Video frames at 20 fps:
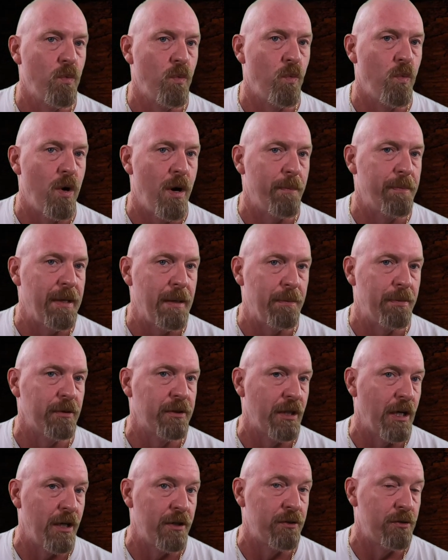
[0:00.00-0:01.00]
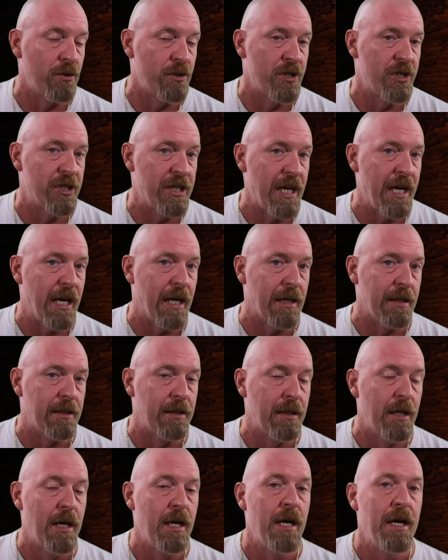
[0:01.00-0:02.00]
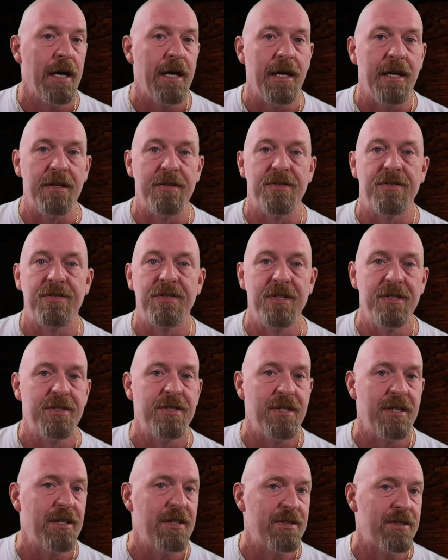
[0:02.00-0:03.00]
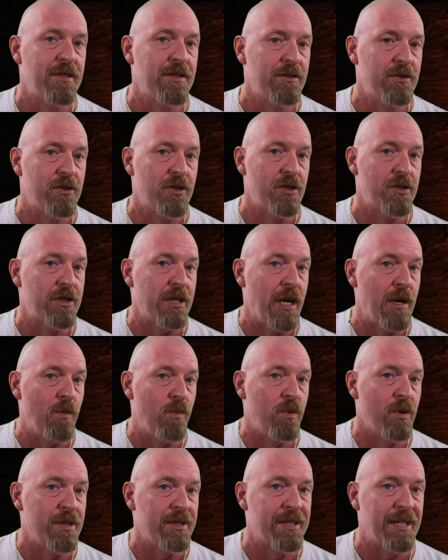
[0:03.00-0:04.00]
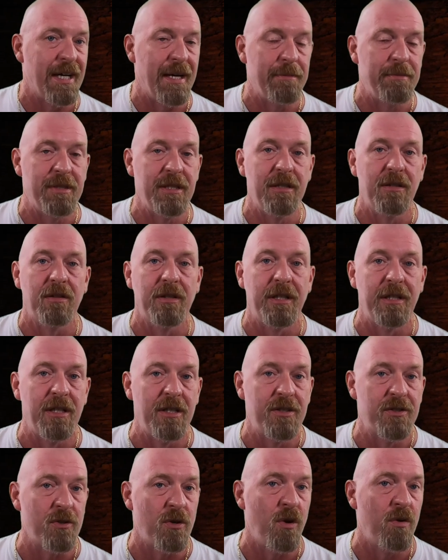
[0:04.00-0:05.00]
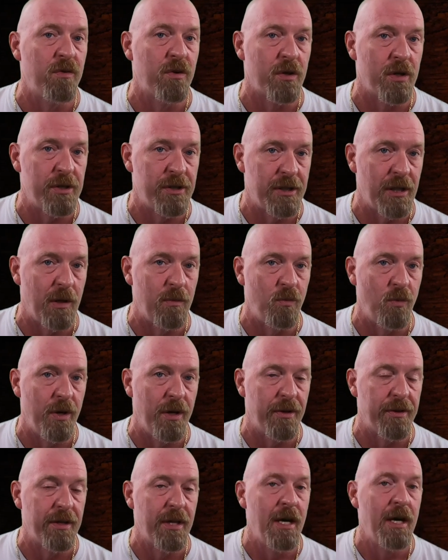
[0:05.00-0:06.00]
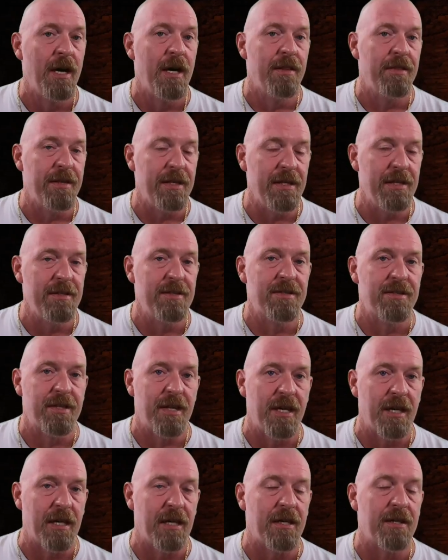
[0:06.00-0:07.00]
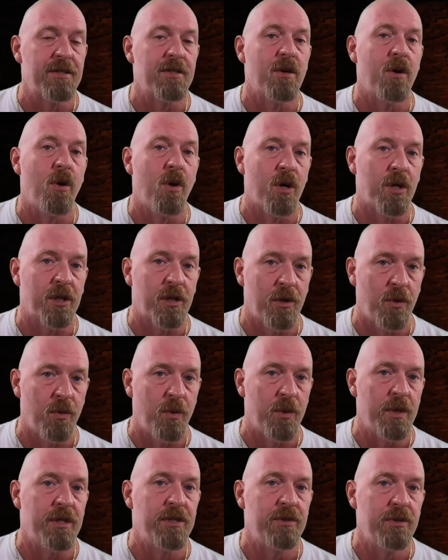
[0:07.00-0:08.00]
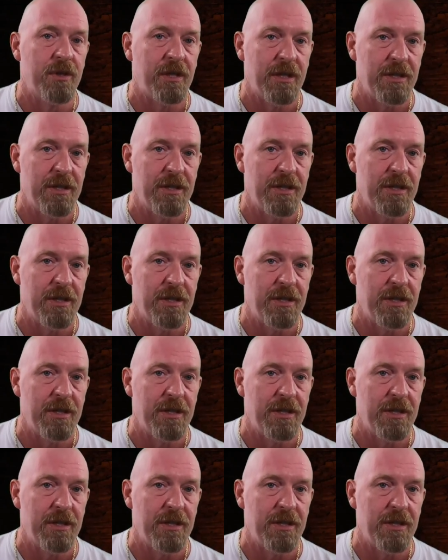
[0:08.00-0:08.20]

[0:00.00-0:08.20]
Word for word: want people to understand is this isn't just a one-time deal and it's over and done with. These things are going to